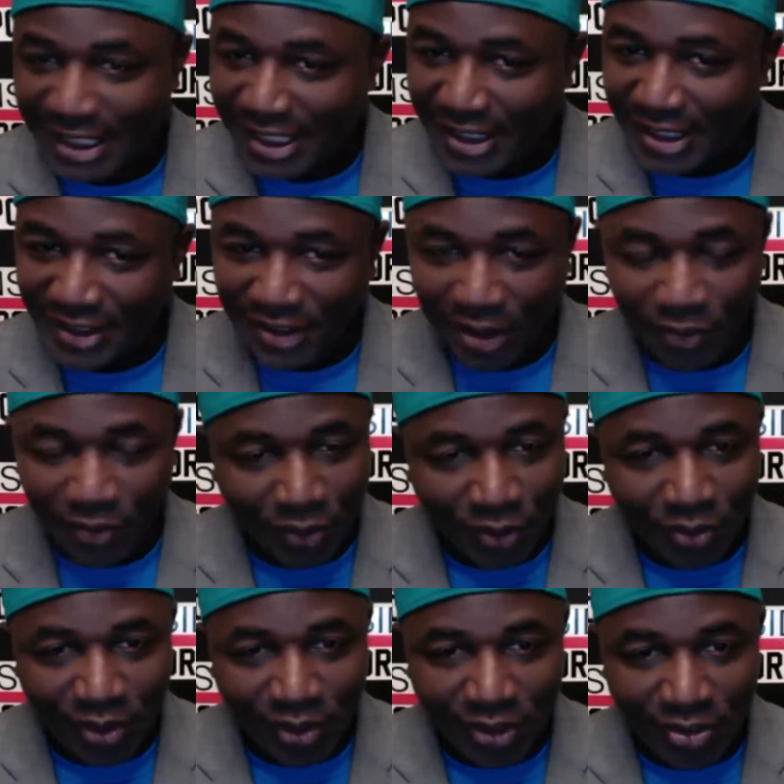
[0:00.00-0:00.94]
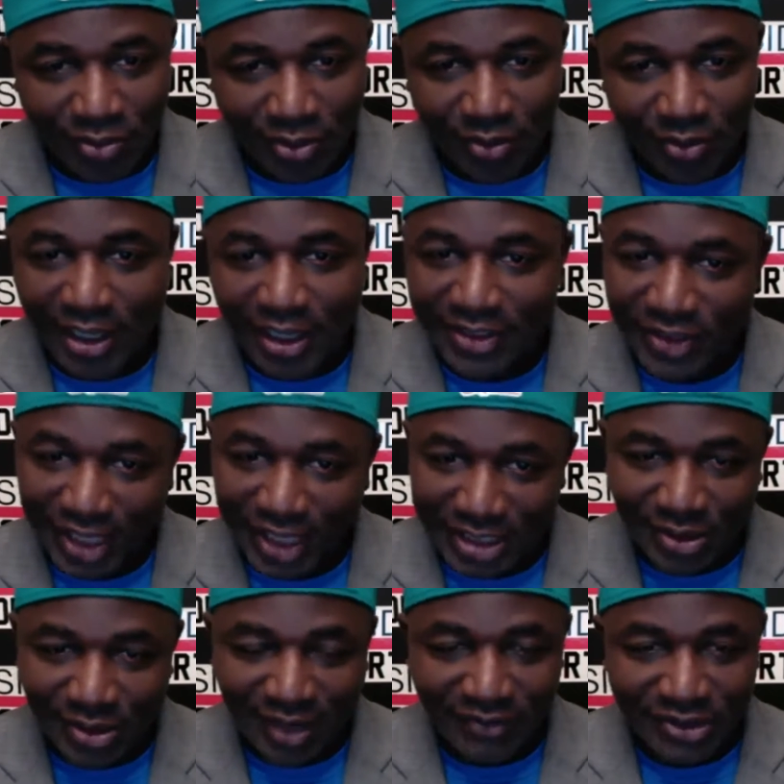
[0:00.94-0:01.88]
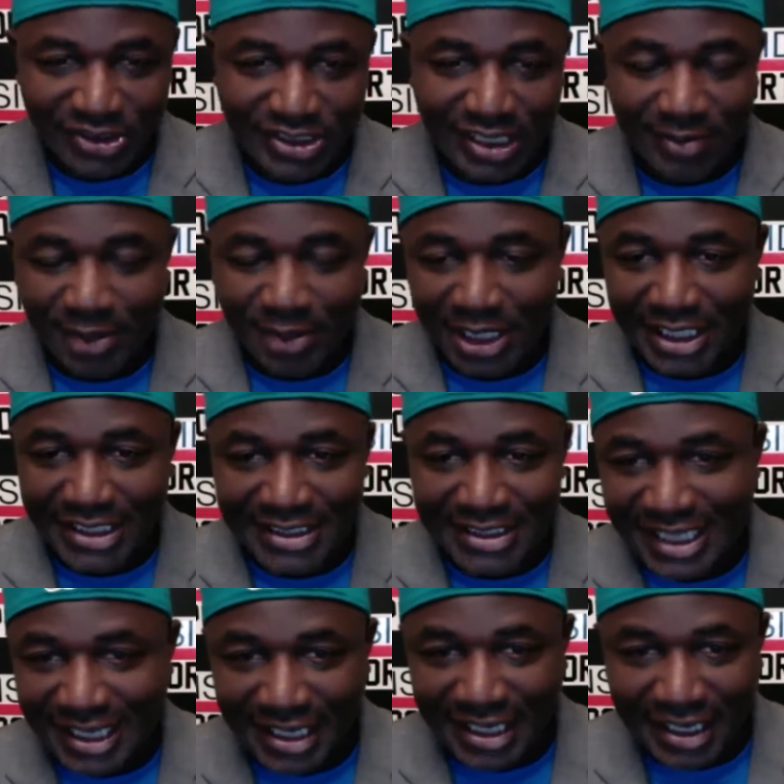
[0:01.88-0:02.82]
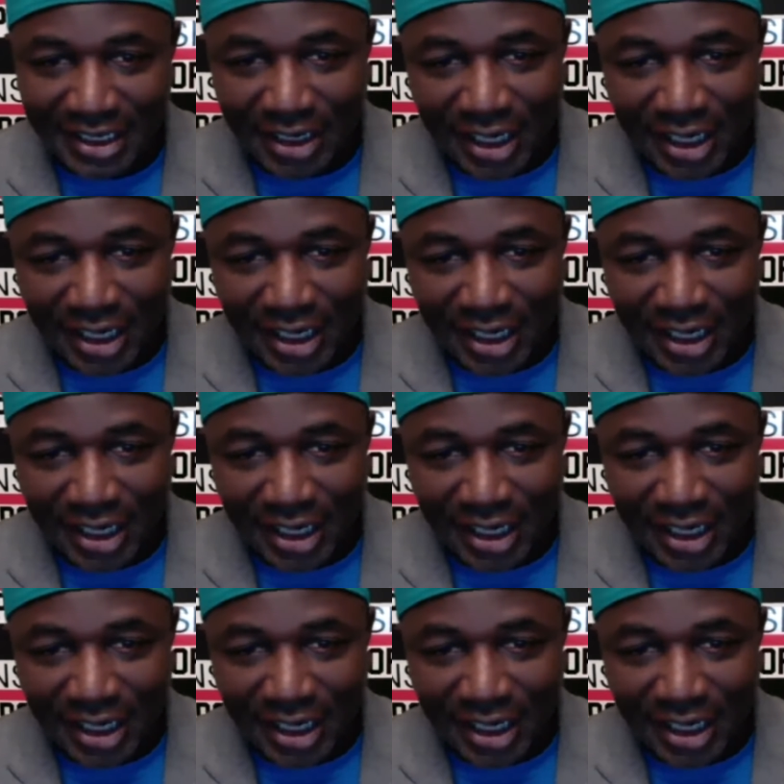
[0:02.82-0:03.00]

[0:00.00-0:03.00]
they're rolling through. I think Trevor Siemian is getting,